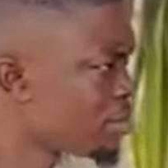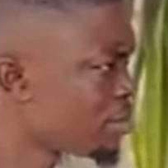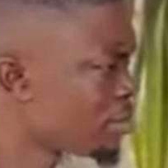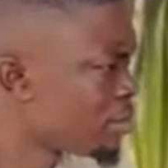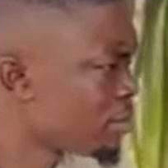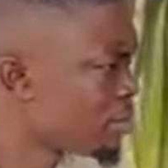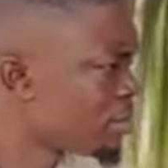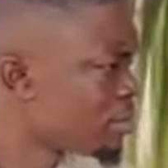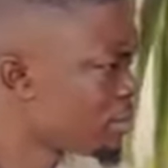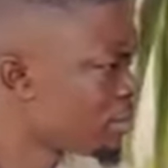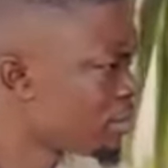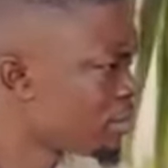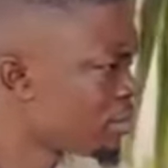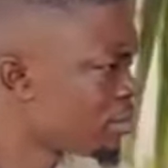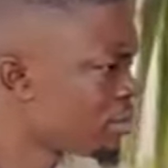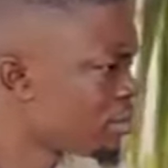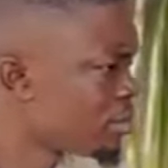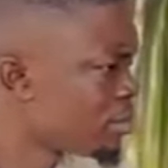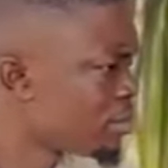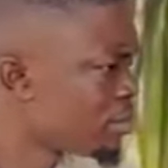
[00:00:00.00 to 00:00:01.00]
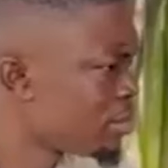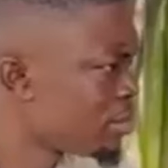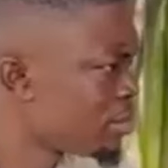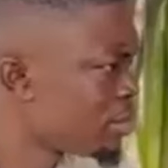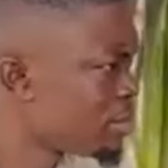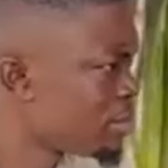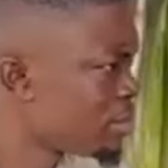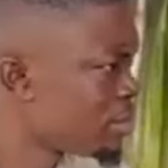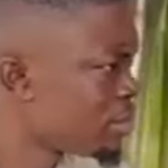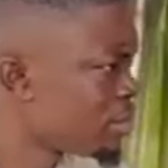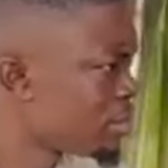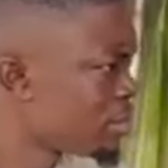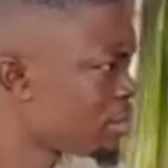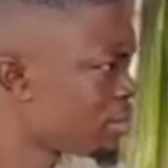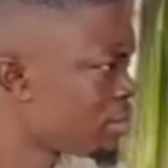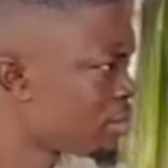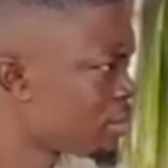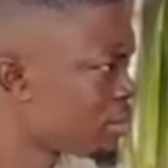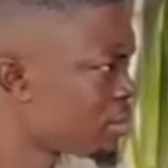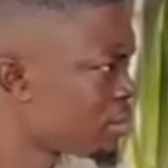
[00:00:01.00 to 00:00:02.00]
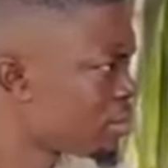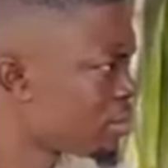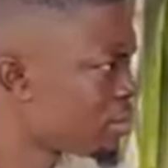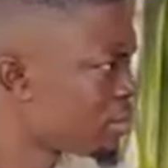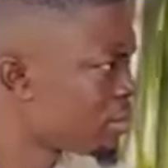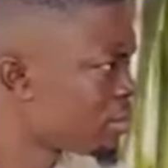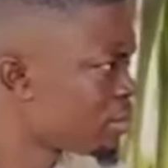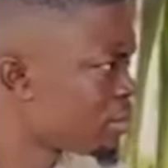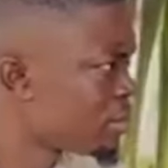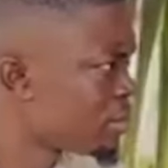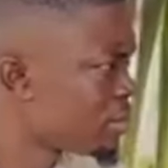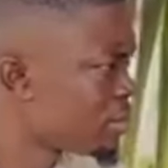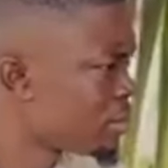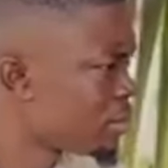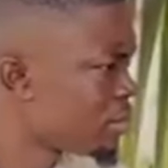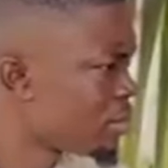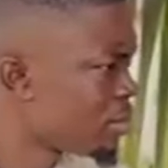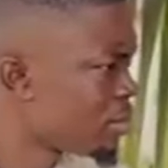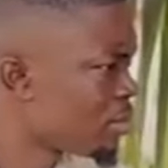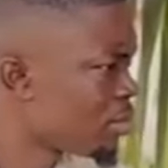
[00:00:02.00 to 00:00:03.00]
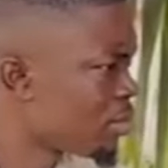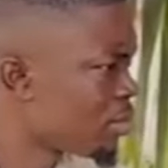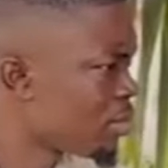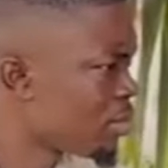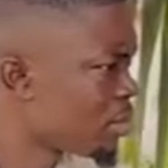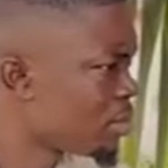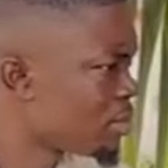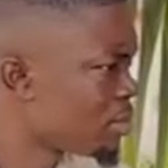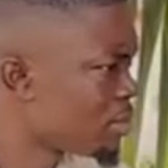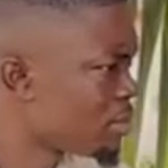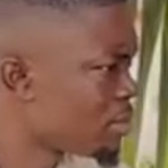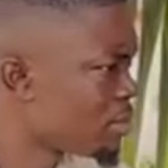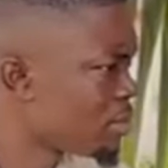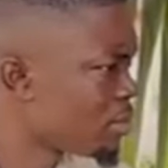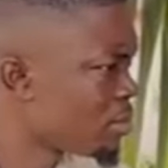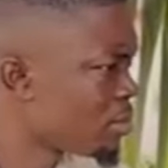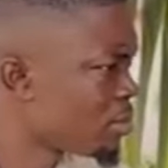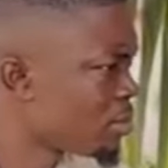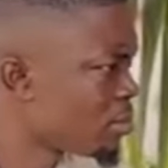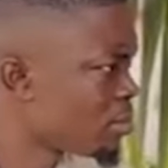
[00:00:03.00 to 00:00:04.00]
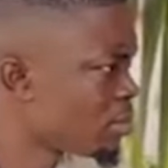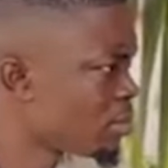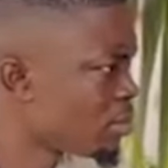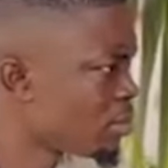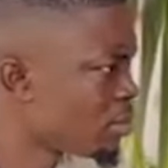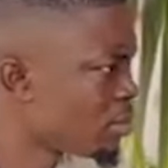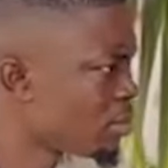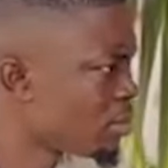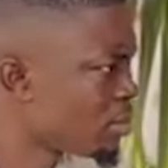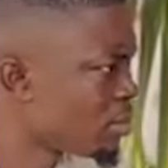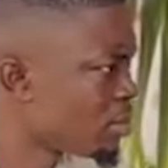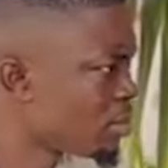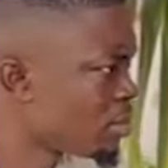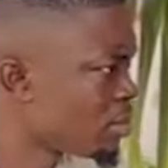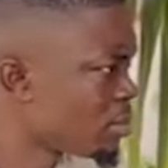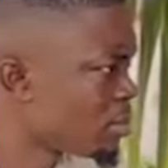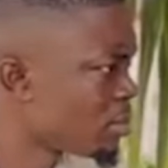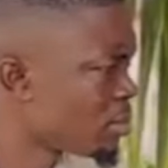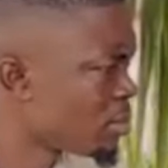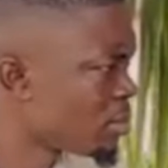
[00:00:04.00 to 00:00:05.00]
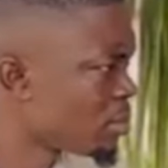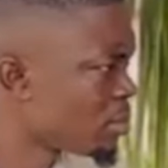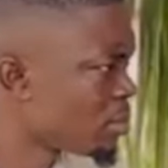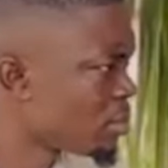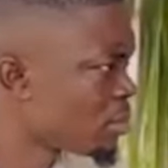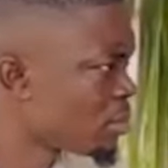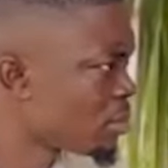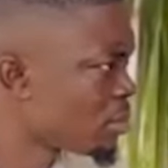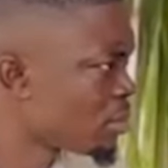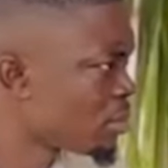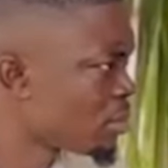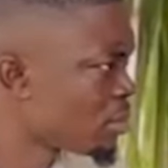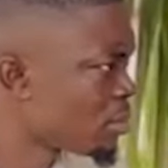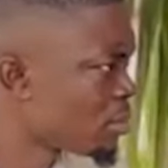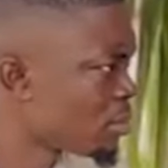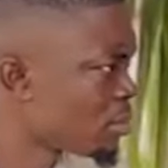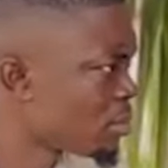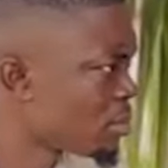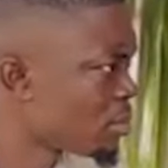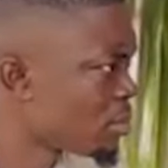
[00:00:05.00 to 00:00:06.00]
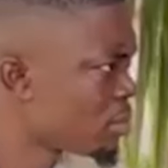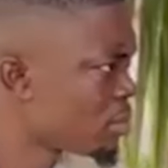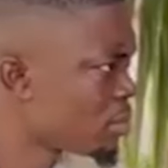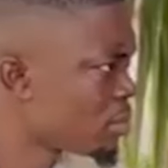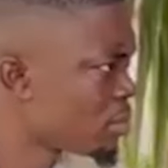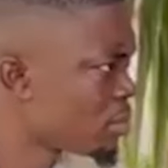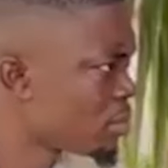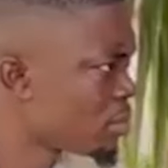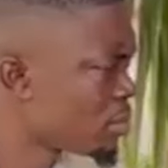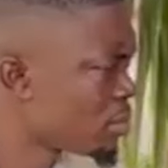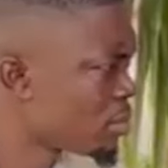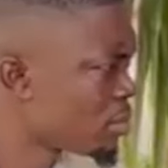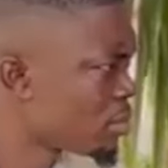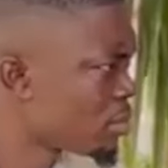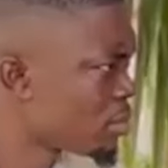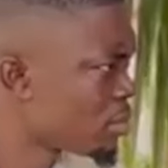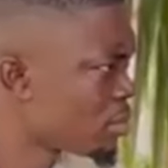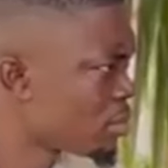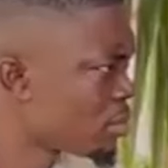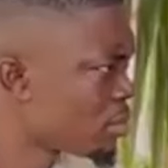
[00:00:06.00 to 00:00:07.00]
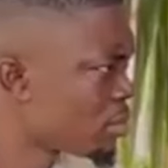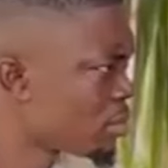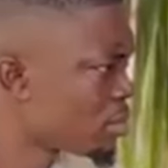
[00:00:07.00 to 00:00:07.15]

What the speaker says: This person isn't speaking.